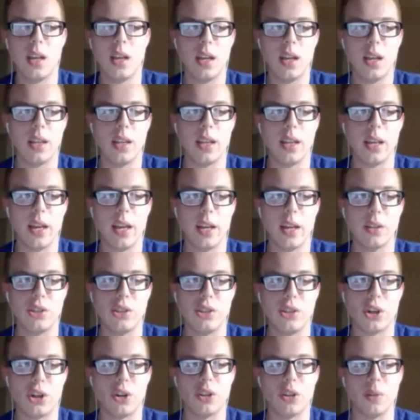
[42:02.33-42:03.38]
and they
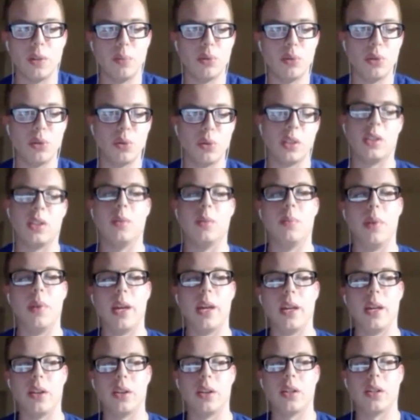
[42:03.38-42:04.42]
held Charlie Brewer to
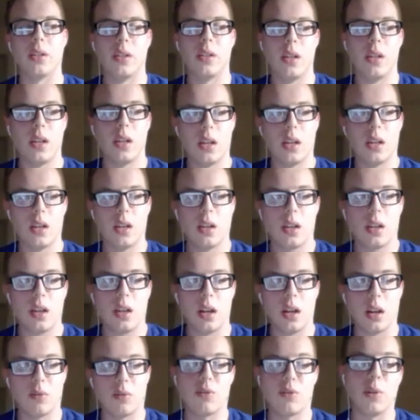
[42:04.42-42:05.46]
Baylor.
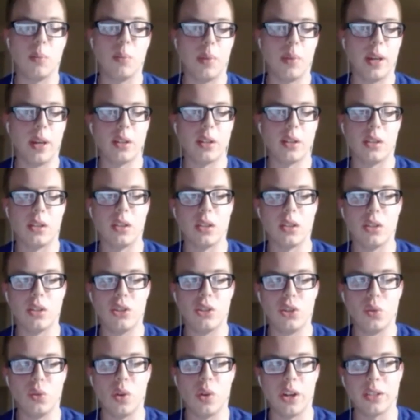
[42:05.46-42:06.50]
From Baylor to
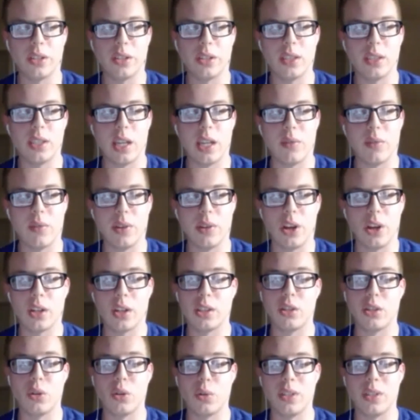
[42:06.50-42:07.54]
207
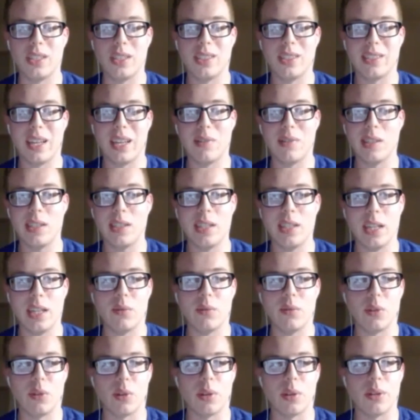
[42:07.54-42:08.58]
yards and only
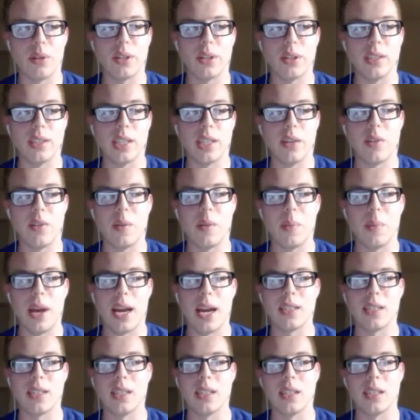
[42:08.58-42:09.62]
17 for 37
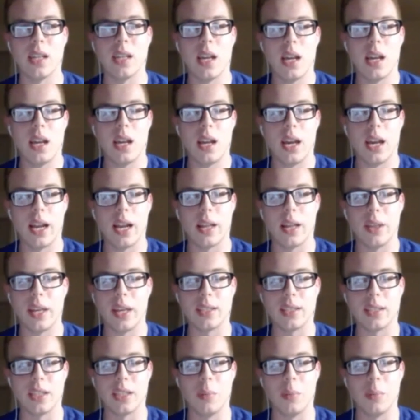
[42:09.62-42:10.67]
passing. I
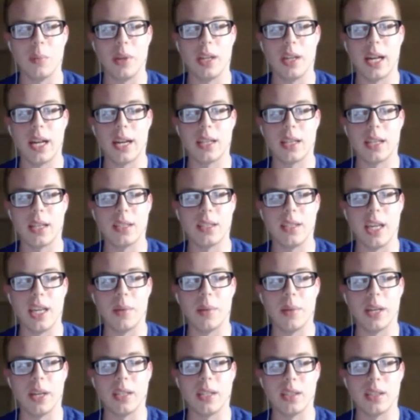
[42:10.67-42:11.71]
think it's going to be a lot of the
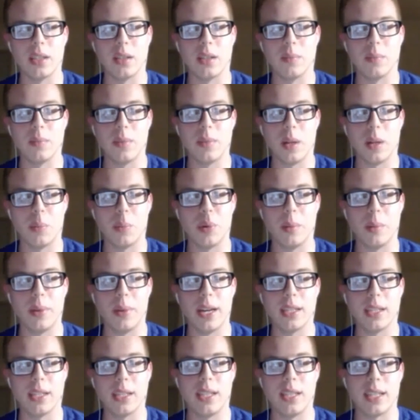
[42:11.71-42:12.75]
same against a pretty
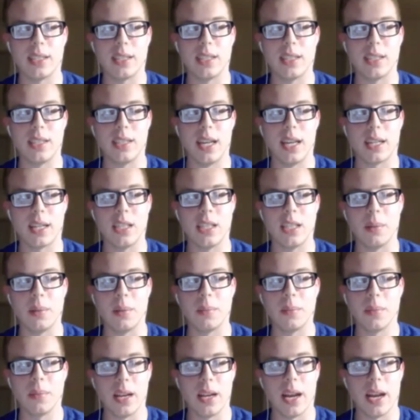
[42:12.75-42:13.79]
bad Texas Tech
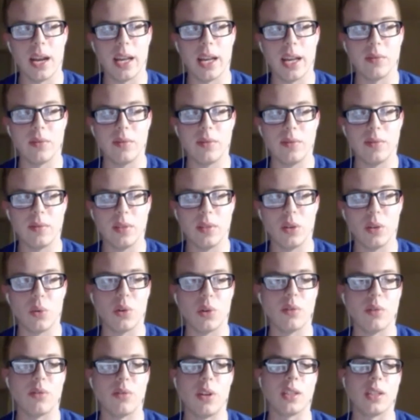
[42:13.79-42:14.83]
team, and I have the
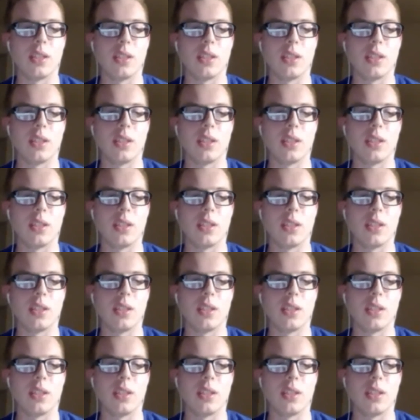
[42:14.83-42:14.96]
Horned Frogs